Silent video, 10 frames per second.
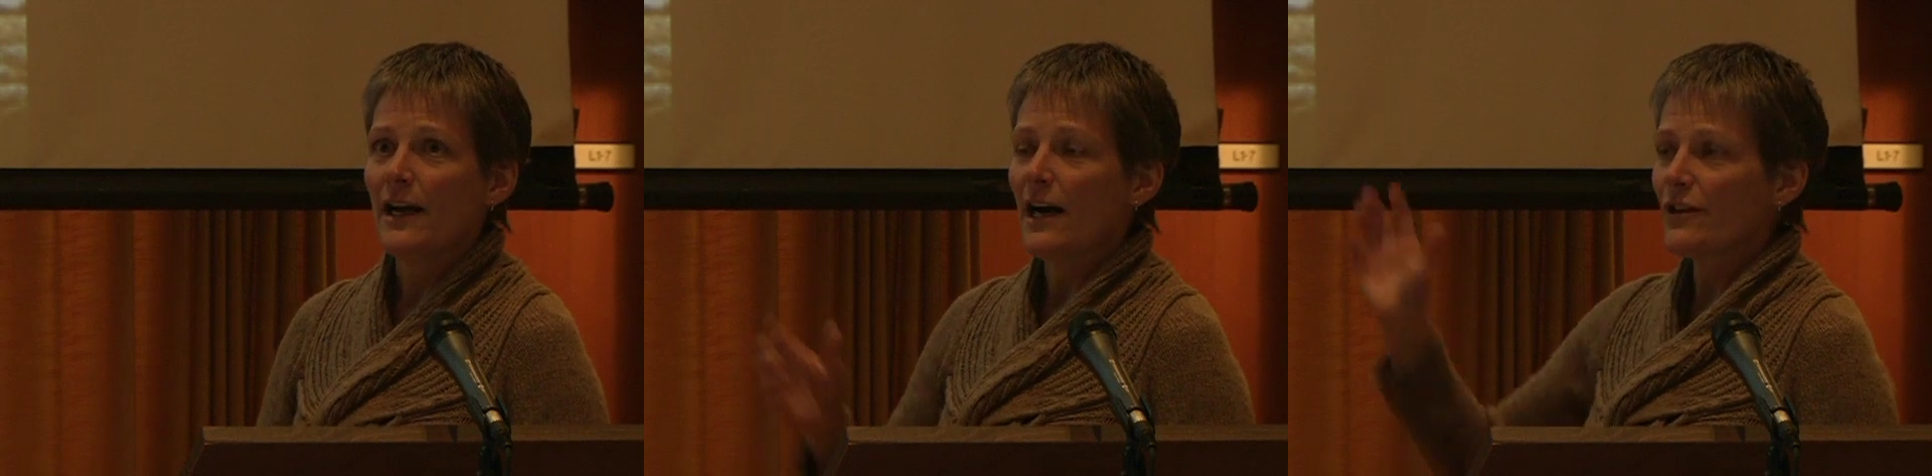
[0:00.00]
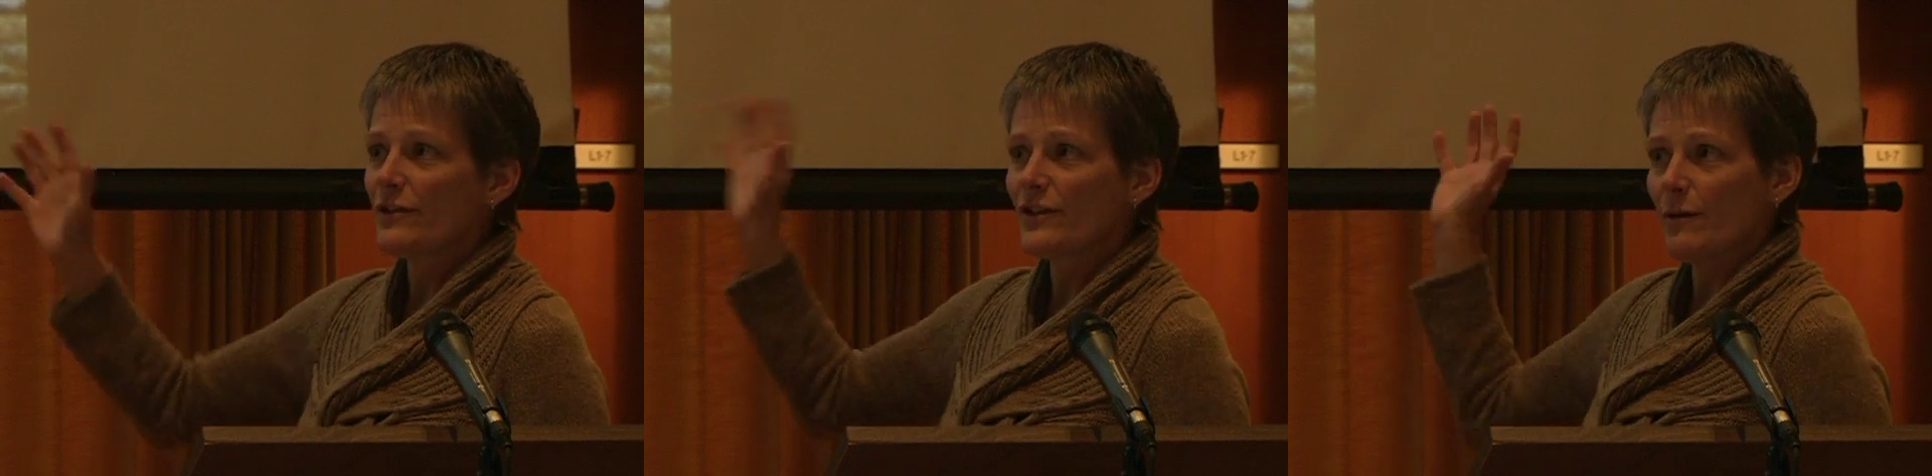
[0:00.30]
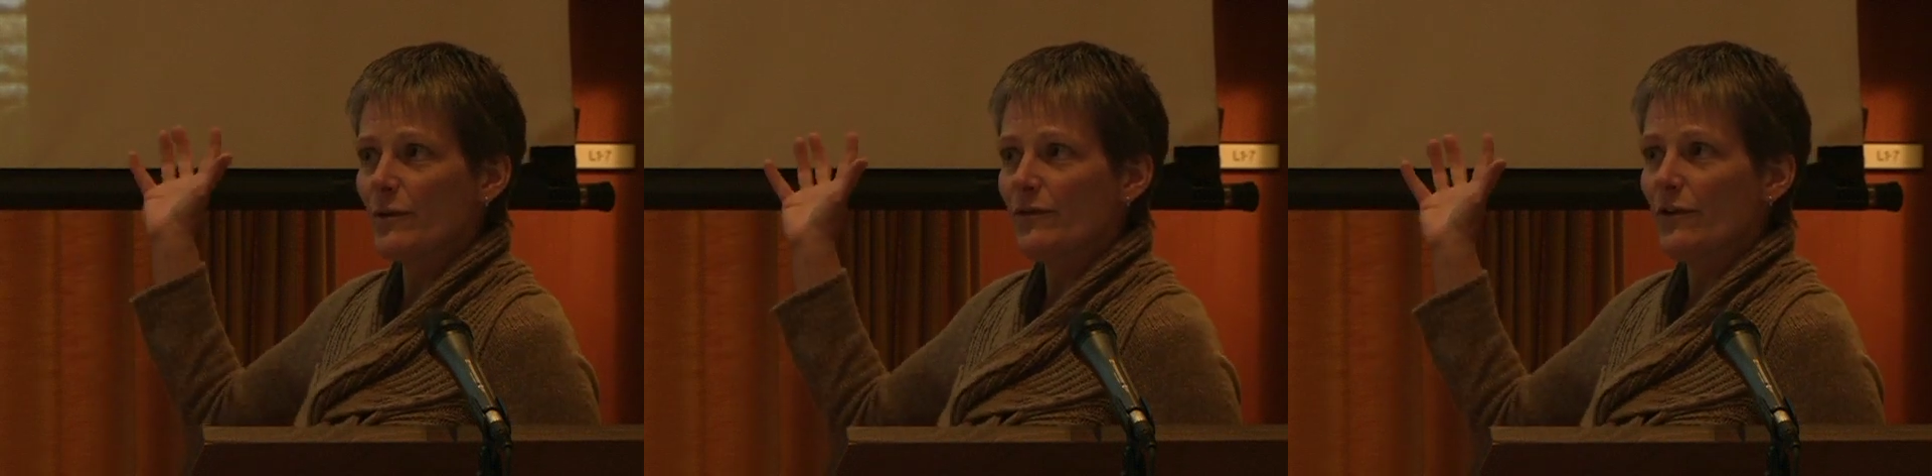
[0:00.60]
Others
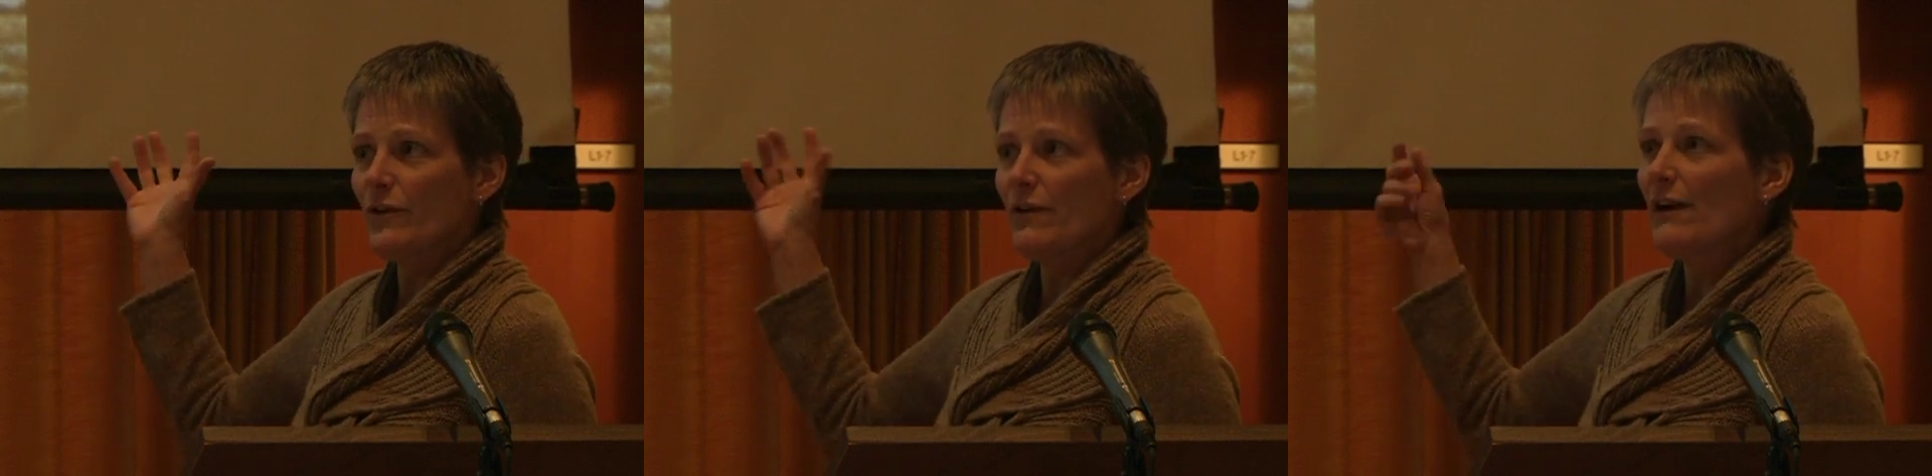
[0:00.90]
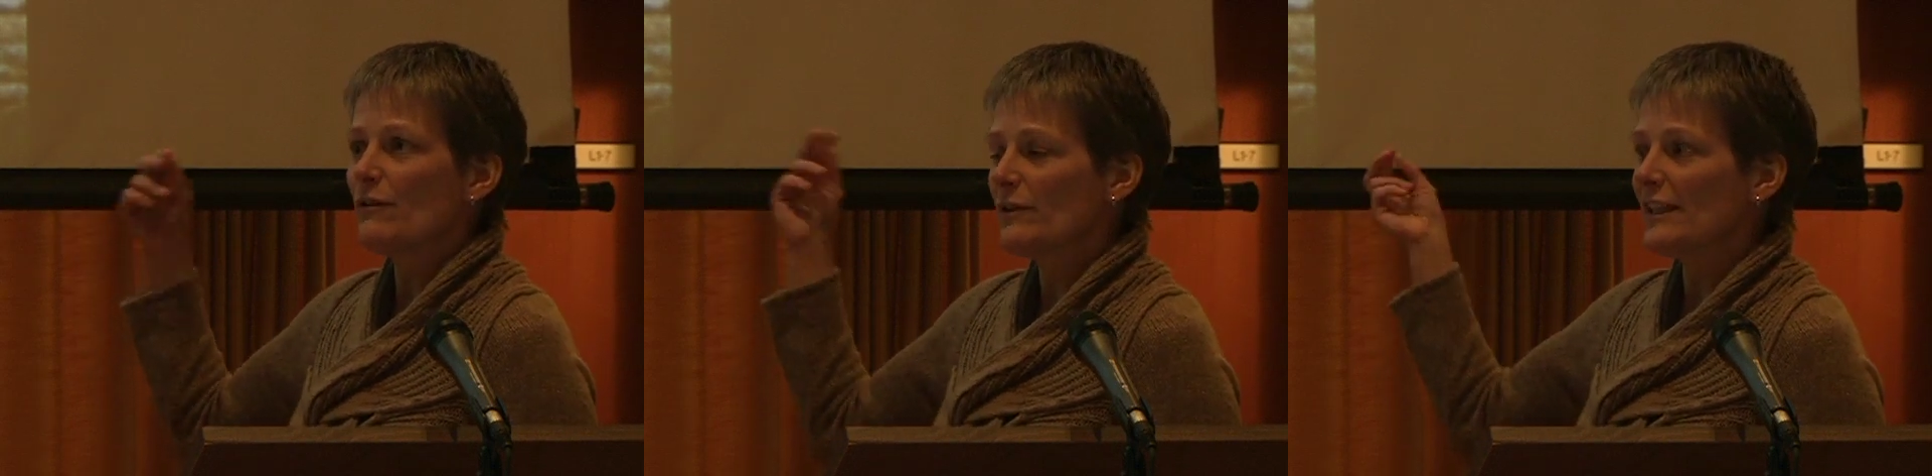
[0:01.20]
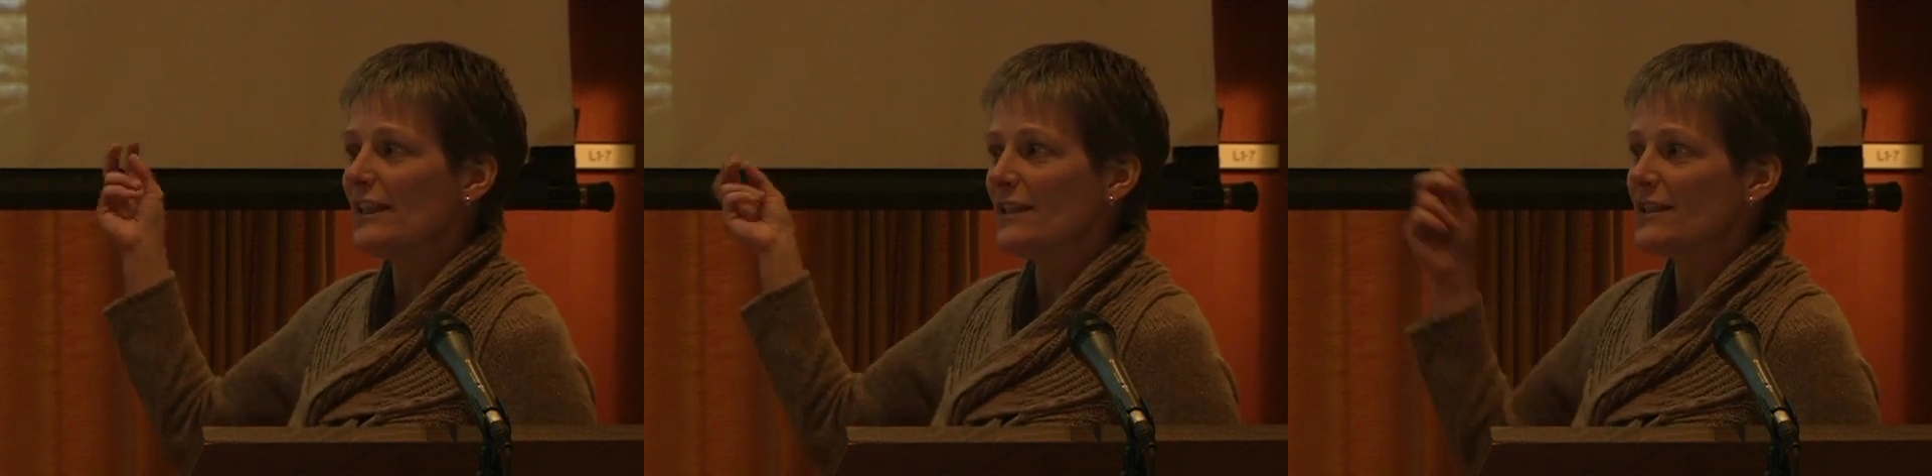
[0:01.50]
that were further out
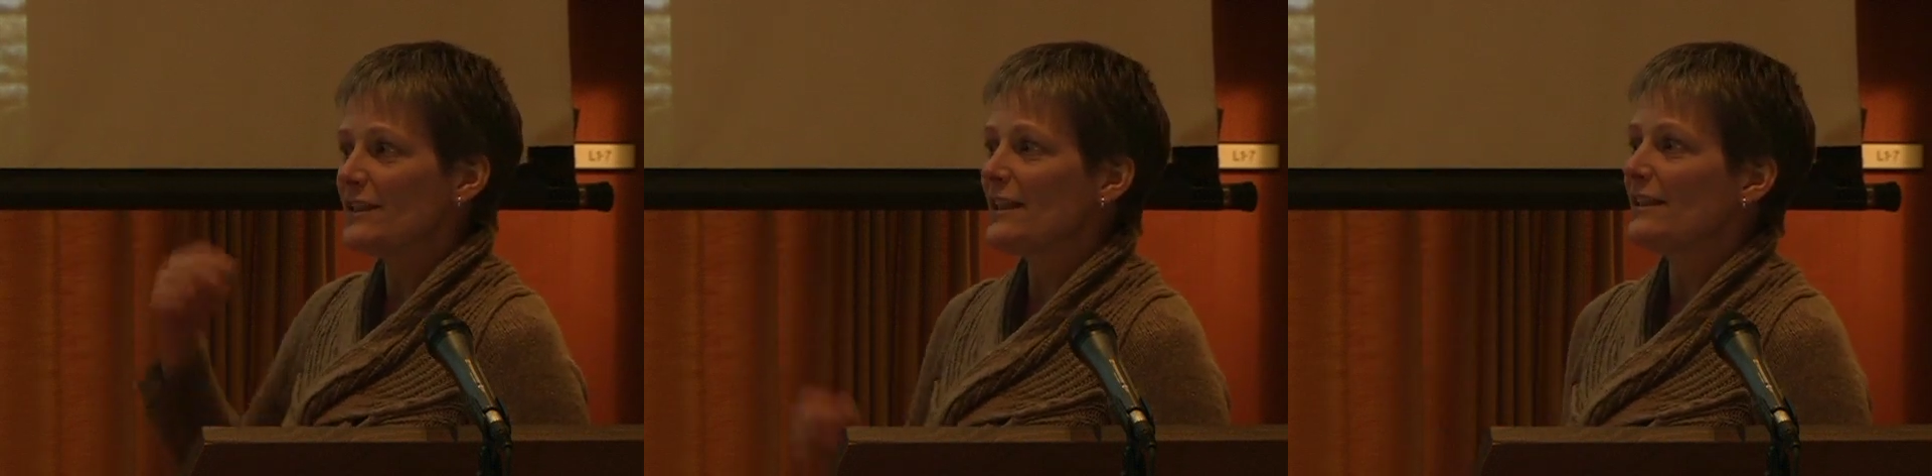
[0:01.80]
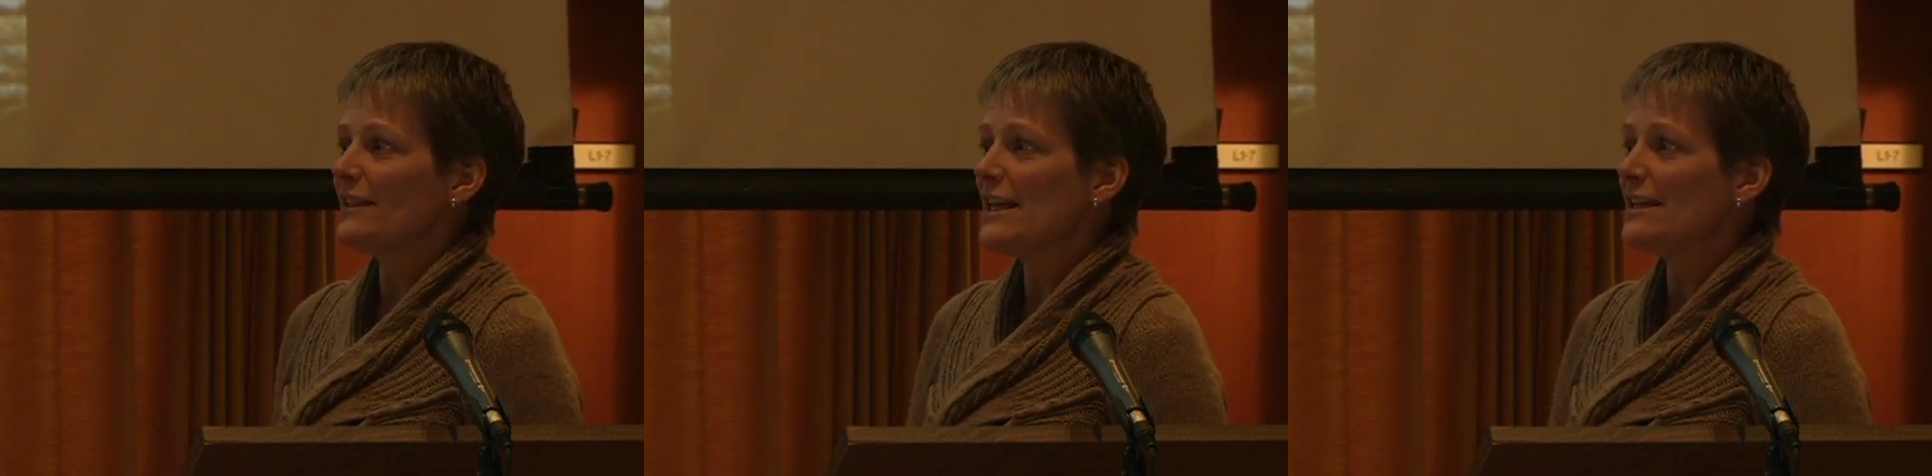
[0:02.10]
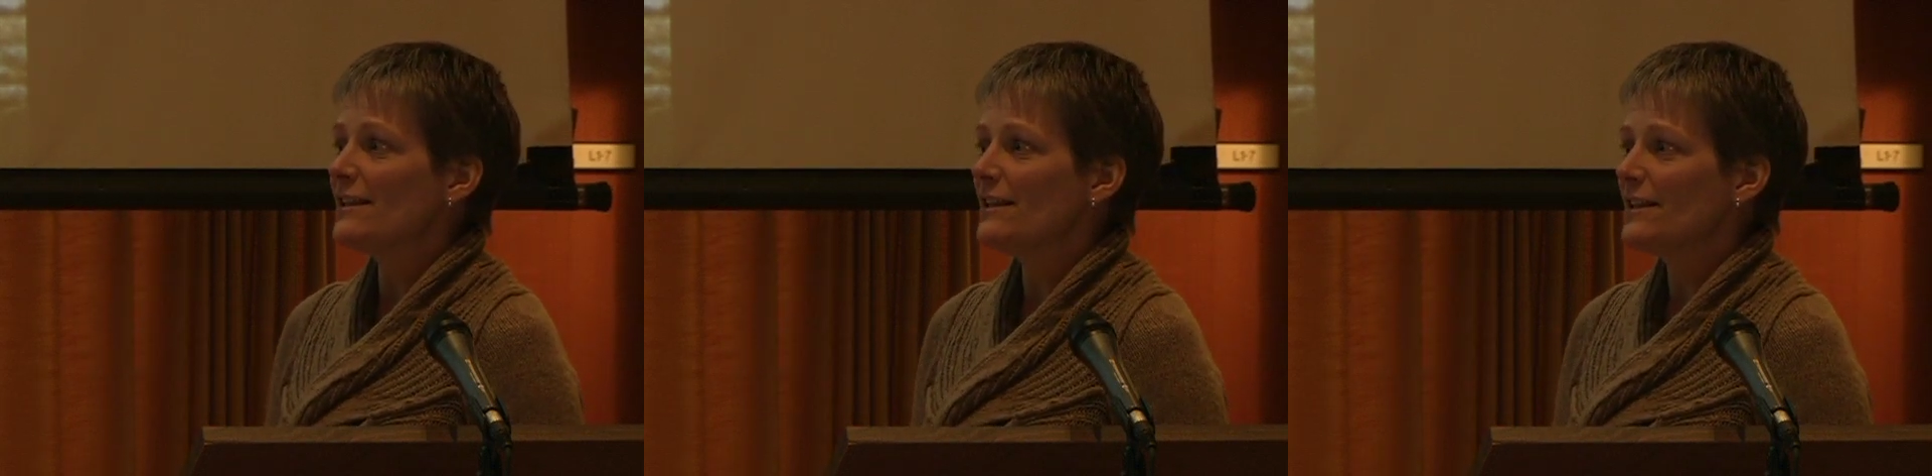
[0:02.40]
really didn't see the need